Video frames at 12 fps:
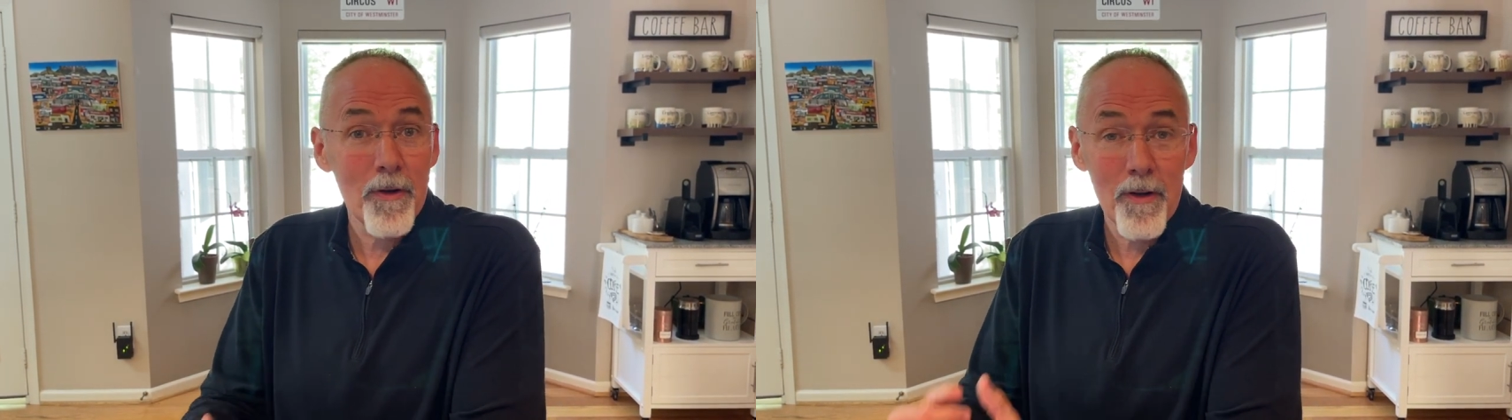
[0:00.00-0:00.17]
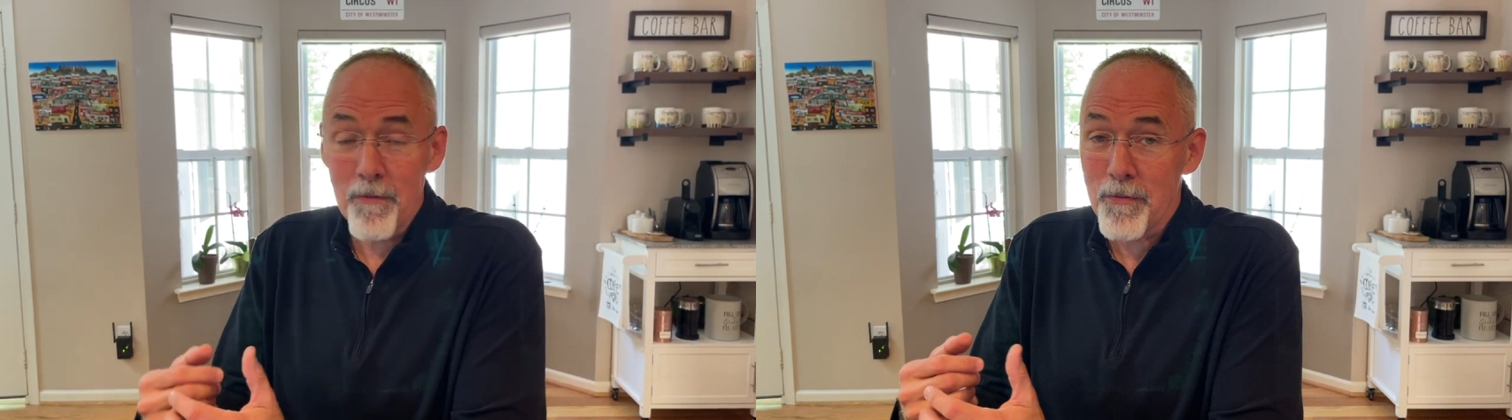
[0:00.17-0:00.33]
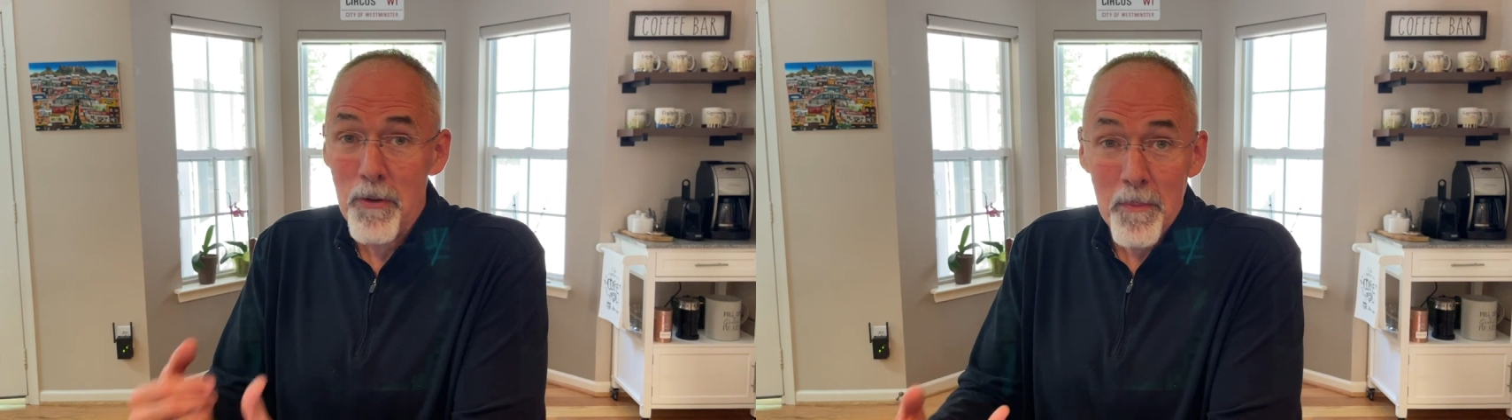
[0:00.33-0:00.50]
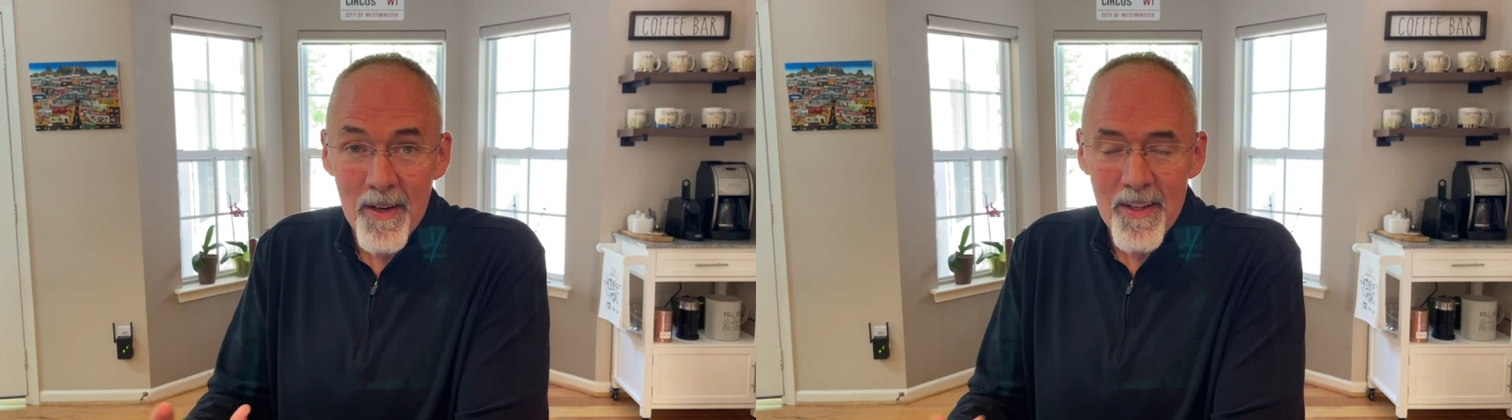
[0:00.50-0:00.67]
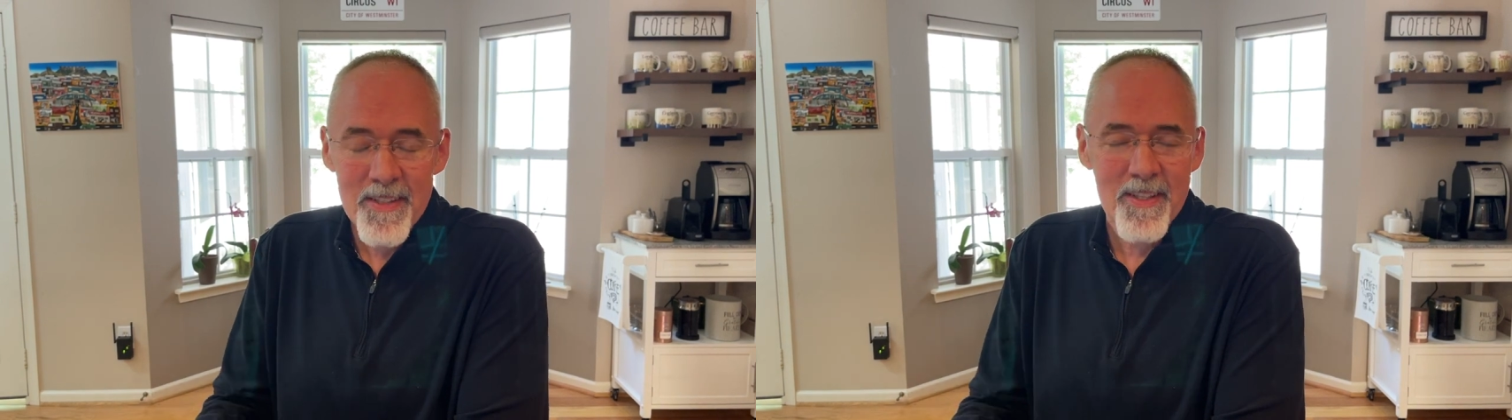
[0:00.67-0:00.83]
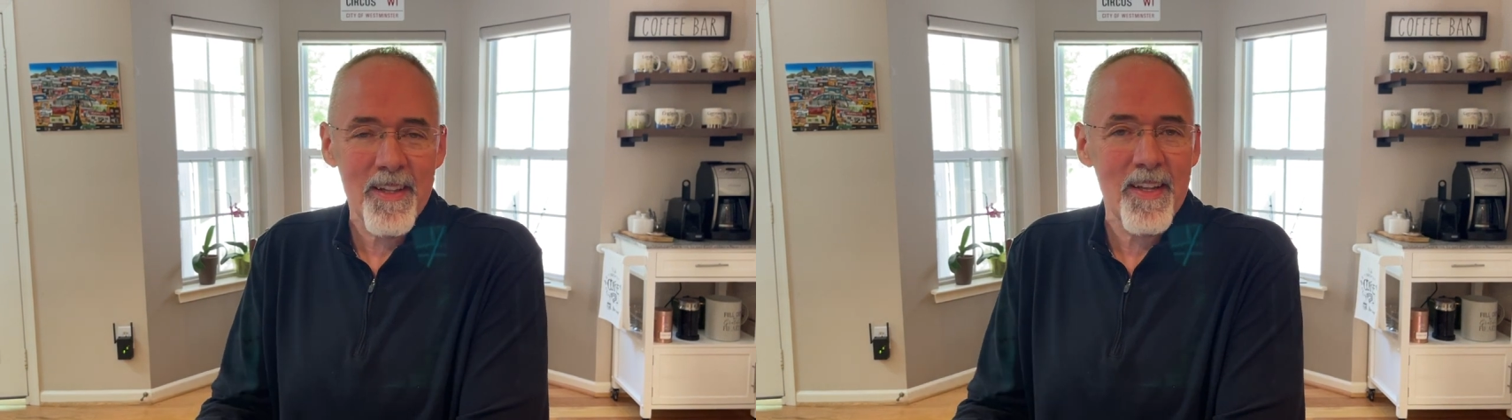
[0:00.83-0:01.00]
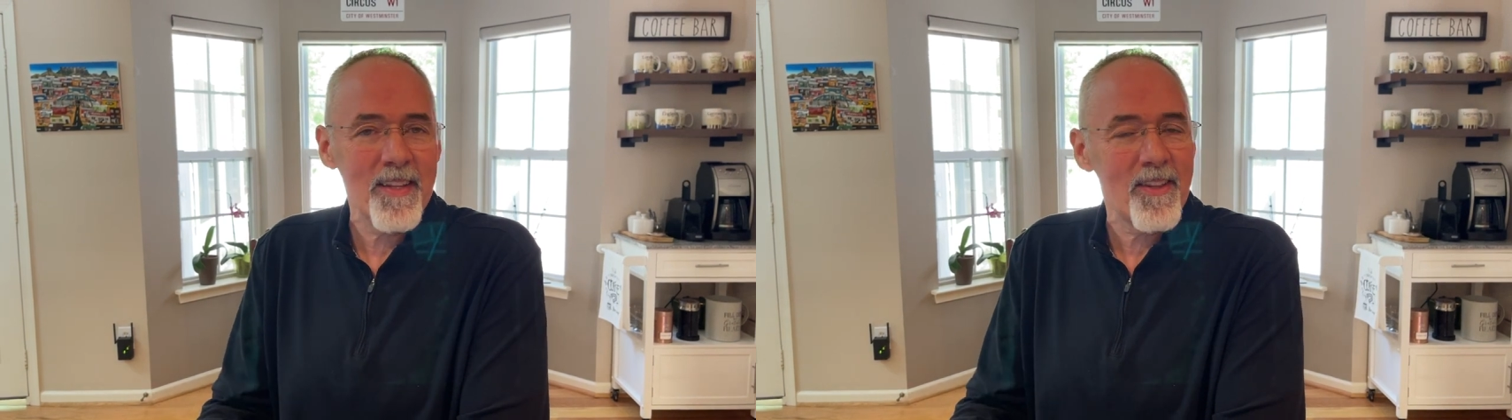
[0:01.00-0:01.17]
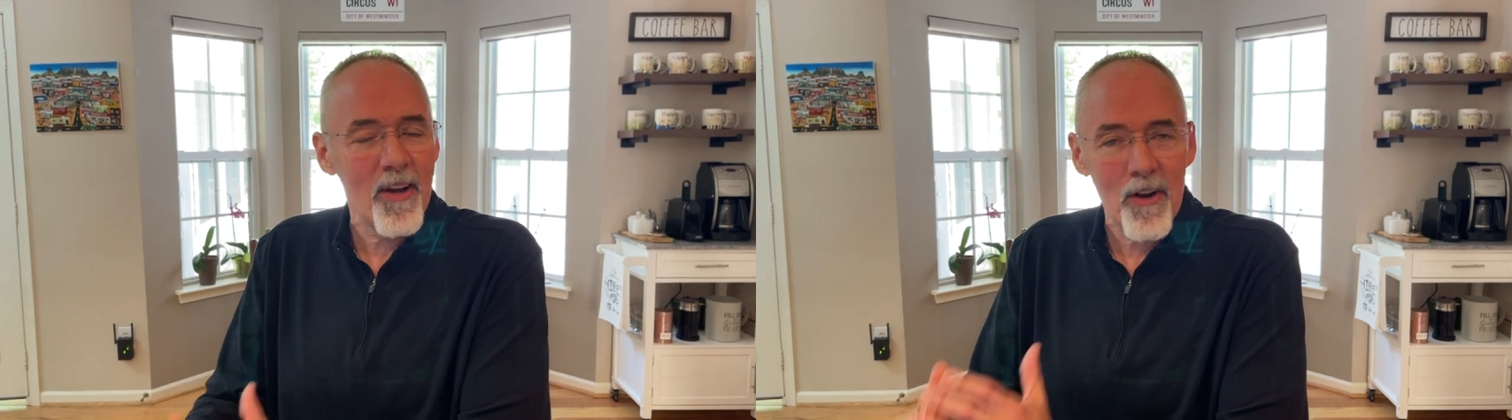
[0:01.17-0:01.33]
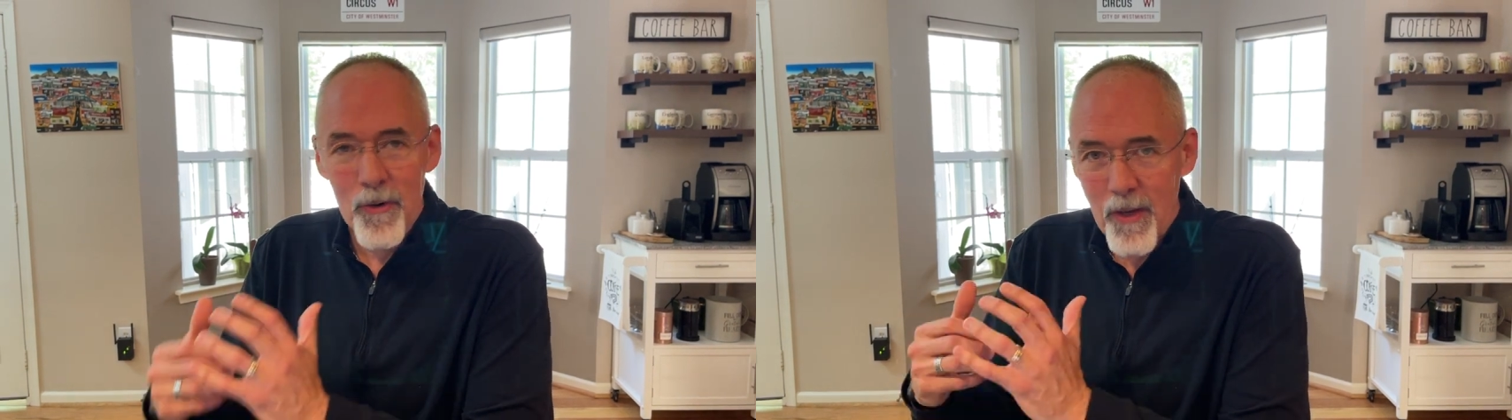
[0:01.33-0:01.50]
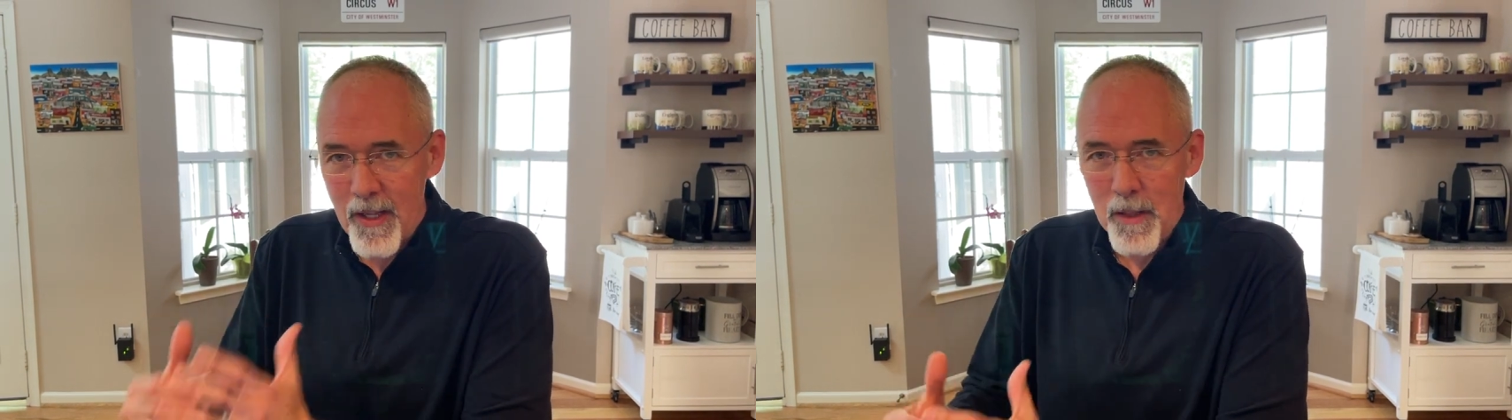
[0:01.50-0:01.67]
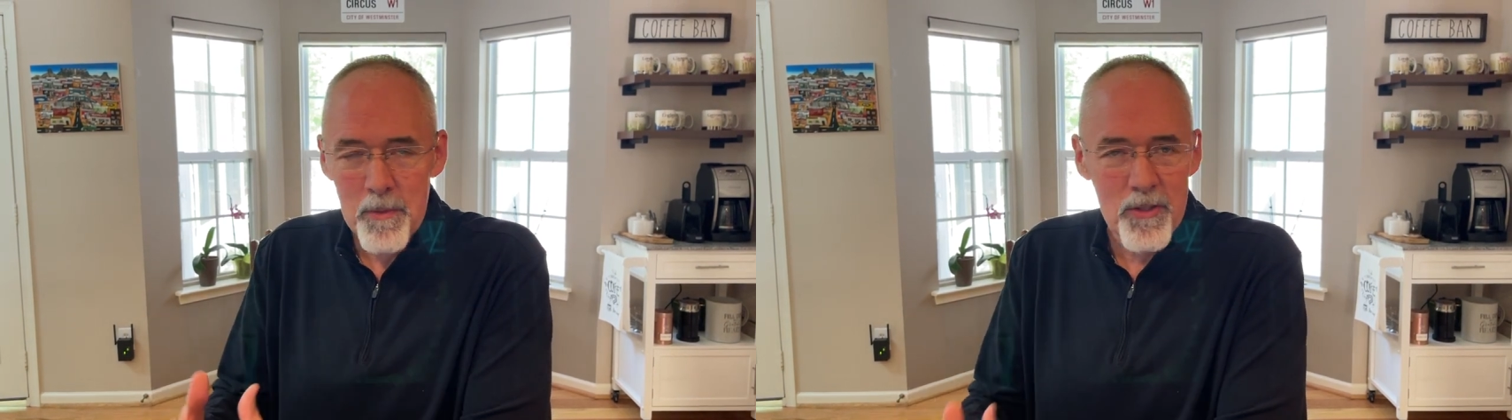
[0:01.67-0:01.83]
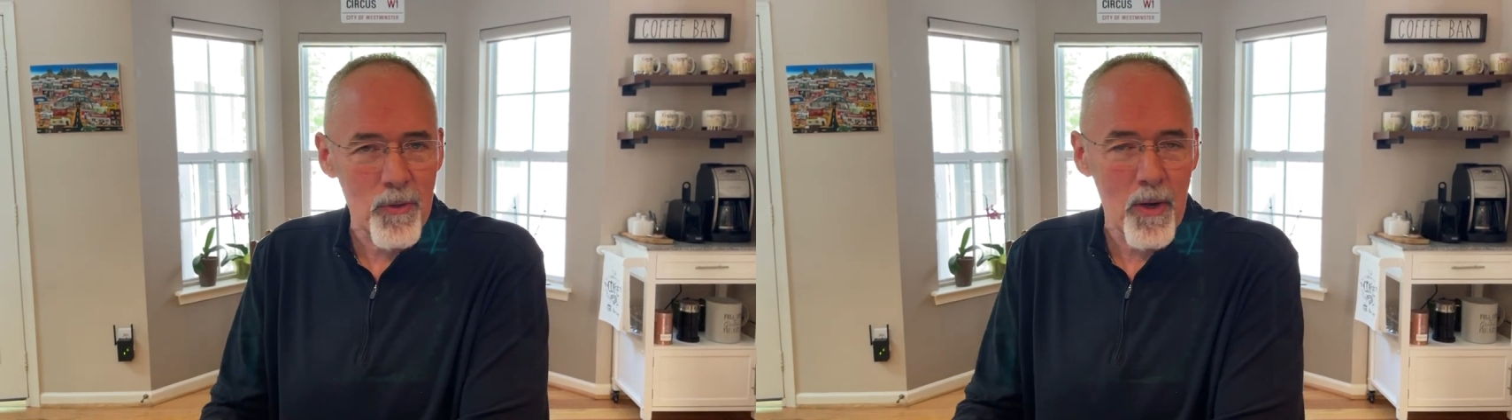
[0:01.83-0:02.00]
a few minutes and then thought, okay, let
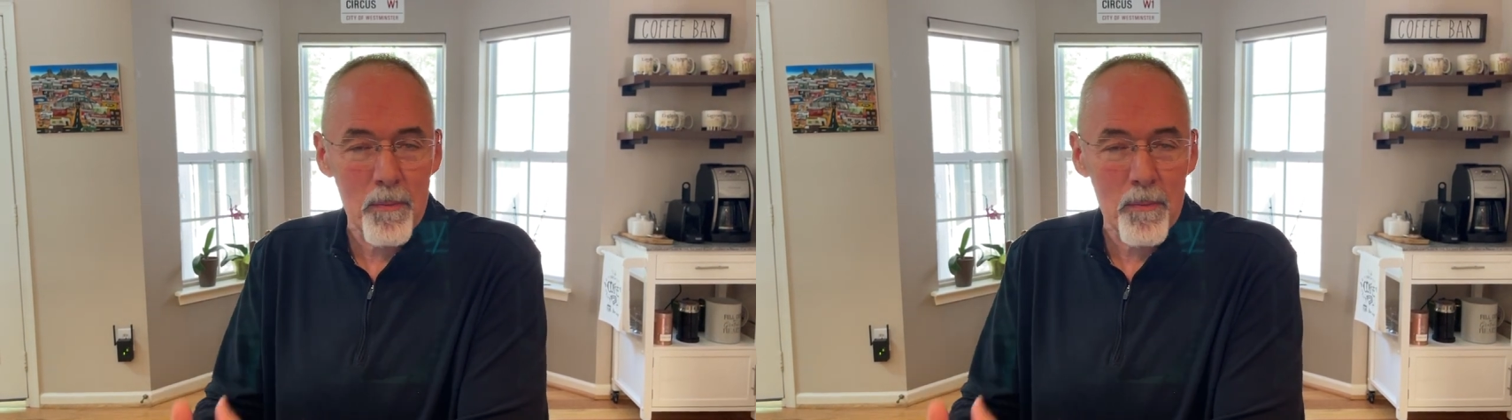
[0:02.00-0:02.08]
me do it.